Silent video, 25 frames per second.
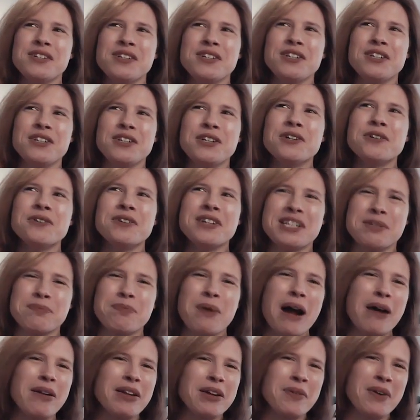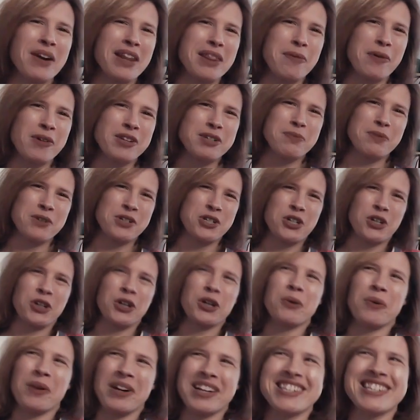Yoon is probably one of the most
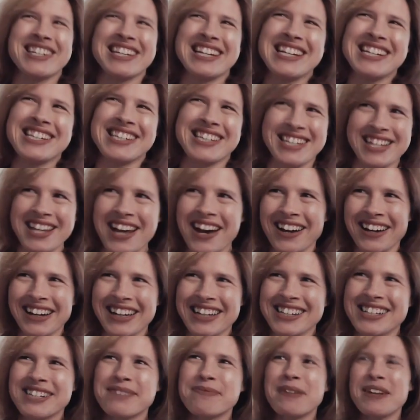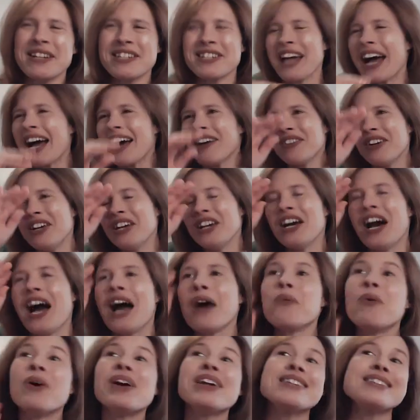mature ones, and he's the youngest because I
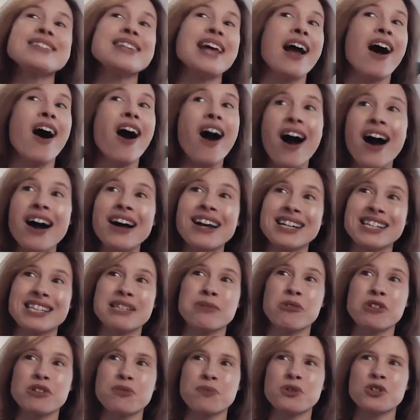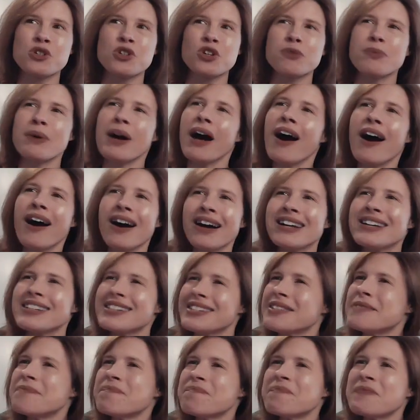I want to say Hak is the most mature, but Hak
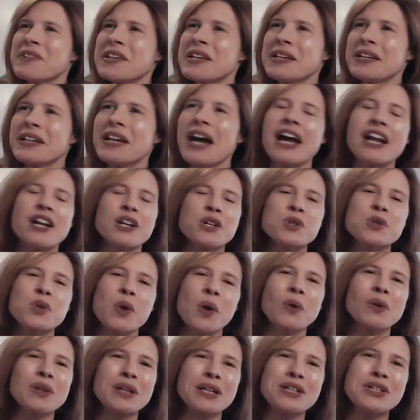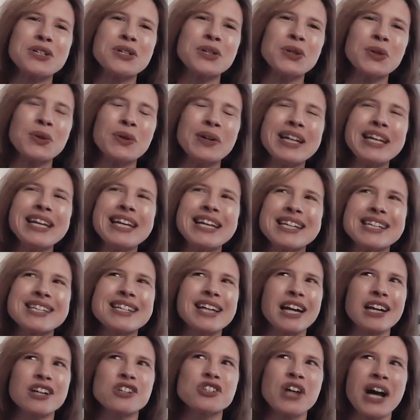is kind of trolly too, and he gets
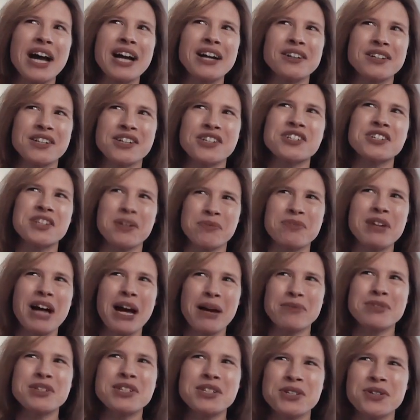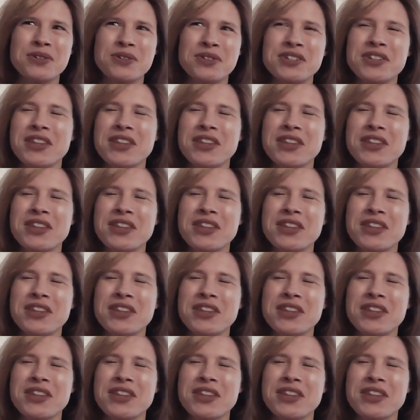kind of childish sometimes too.